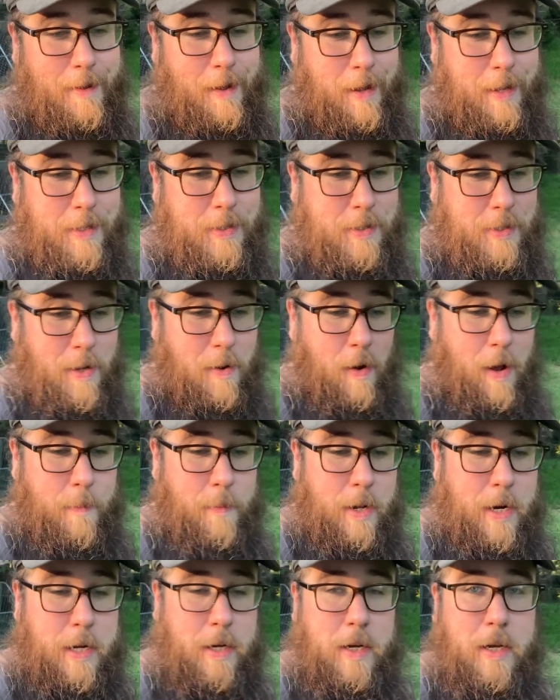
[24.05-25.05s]
And so I'm
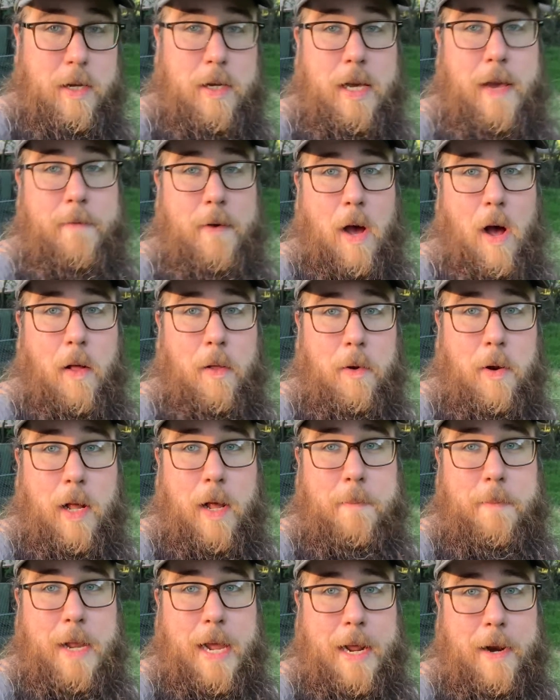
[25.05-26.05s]
going to give you all a
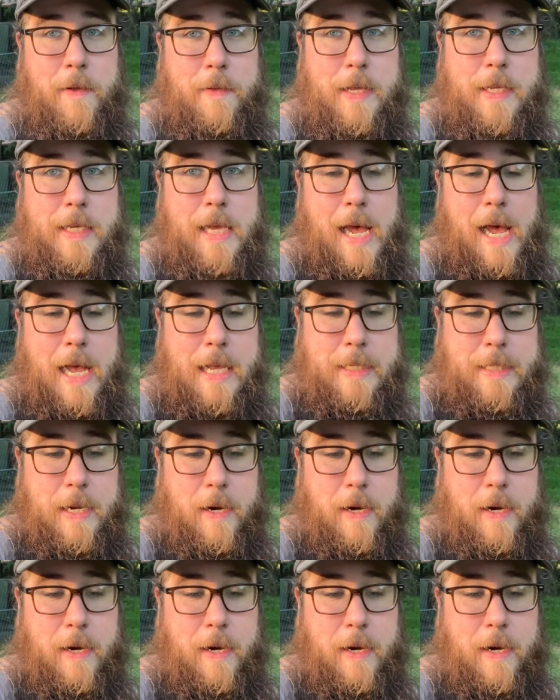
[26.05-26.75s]
little update on these guys.